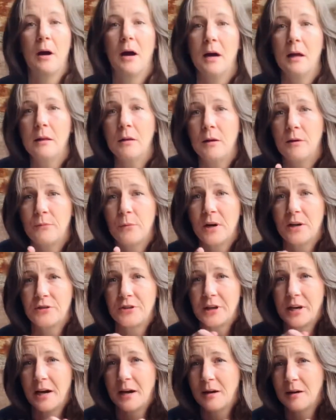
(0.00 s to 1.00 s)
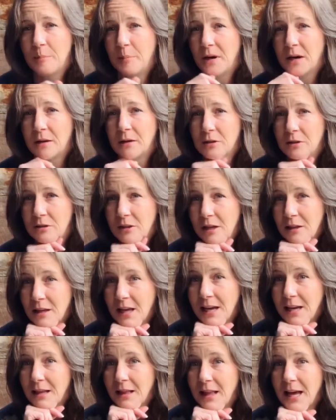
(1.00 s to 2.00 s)
I love watching Harry Potters on
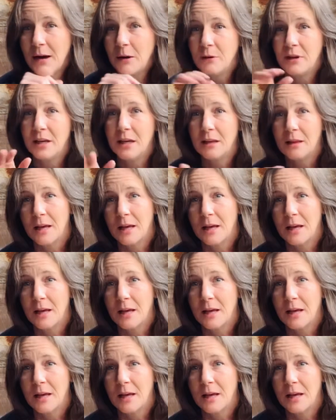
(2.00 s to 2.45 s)
like cloudy,